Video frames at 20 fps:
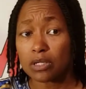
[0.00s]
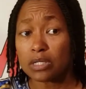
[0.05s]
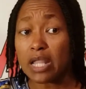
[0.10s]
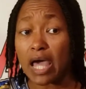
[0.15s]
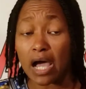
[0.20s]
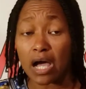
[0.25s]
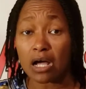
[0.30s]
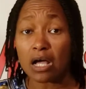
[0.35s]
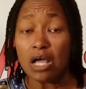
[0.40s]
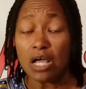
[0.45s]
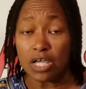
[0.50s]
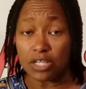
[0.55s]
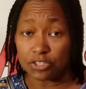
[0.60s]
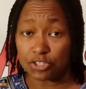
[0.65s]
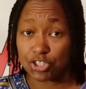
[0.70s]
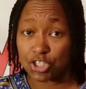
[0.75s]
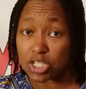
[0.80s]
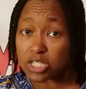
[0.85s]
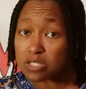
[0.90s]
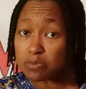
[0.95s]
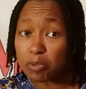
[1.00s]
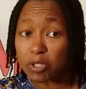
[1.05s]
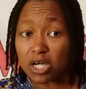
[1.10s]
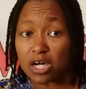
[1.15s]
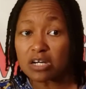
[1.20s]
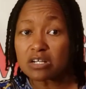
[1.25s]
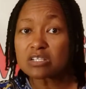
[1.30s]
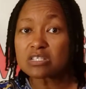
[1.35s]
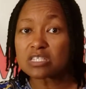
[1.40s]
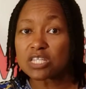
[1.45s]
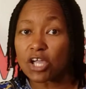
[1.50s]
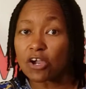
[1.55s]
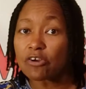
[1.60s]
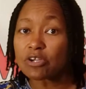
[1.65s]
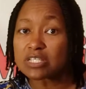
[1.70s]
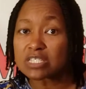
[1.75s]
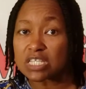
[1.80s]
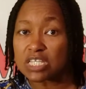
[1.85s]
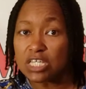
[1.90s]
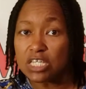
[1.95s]
Now, just because
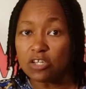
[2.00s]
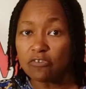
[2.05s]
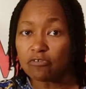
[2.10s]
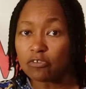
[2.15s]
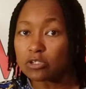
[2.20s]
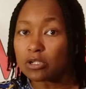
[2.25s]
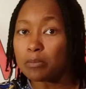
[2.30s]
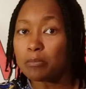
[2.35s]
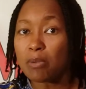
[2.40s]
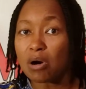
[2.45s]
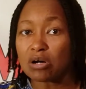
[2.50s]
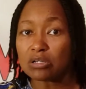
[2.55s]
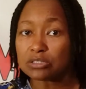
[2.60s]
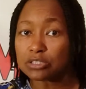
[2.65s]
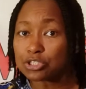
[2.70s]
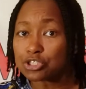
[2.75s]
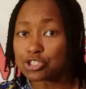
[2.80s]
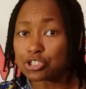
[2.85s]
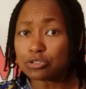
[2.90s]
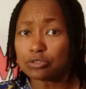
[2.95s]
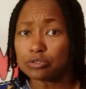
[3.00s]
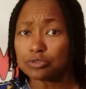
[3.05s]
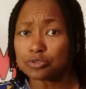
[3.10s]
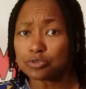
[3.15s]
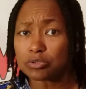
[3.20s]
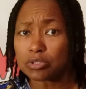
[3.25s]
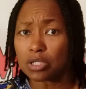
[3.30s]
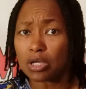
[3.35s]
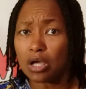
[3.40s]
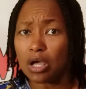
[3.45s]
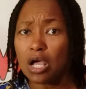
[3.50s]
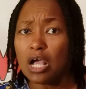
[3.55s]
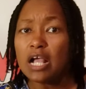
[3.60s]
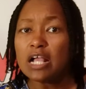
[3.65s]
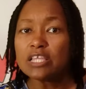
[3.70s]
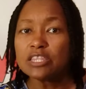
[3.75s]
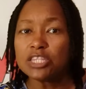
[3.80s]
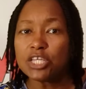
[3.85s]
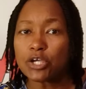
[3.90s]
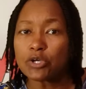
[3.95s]
there is evil among the children,
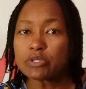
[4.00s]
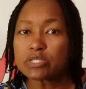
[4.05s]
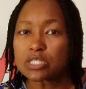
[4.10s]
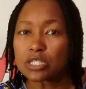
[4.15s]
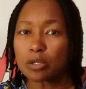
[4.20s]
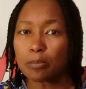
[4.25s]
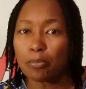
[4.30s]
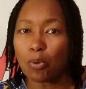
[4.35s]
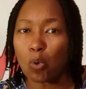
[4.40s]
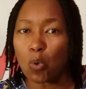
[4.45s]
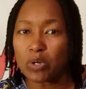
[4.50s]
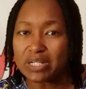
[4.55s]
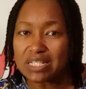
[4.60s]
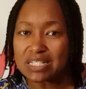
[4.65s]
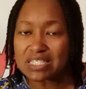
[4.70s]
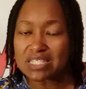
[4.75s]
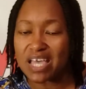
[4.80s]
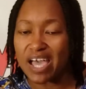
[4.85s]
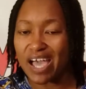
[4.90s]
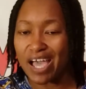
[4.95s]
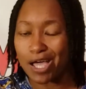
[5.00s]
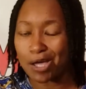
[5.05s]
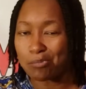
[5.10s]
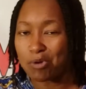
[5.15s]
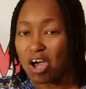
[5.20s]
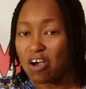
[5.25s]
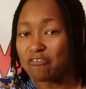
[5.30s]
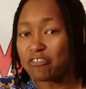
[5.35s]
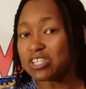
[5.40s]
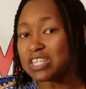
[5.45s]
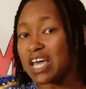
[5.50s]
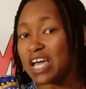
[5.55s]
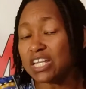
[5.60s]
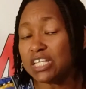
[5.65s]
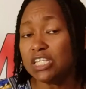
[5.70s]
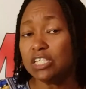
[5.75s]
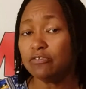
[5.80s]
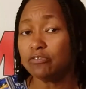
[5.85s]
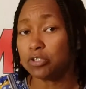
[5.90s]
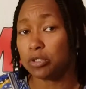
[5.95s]
there is an appointed time for
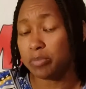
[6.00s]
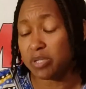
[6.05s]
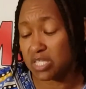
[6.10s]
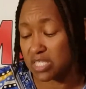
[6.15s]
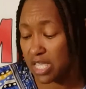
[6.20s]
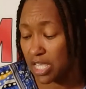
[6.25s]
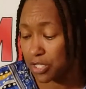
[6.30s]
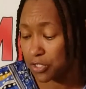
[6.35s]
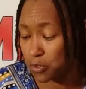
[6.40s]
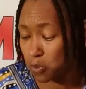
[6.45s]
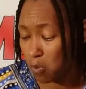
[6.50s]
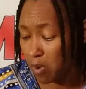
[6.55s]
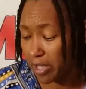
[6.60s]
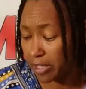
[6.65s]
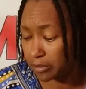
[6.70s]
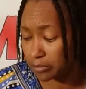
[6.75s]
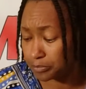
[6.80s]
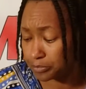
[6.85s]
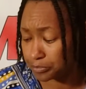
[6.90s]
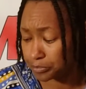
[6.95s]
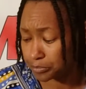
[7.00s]
that evil to be taken away.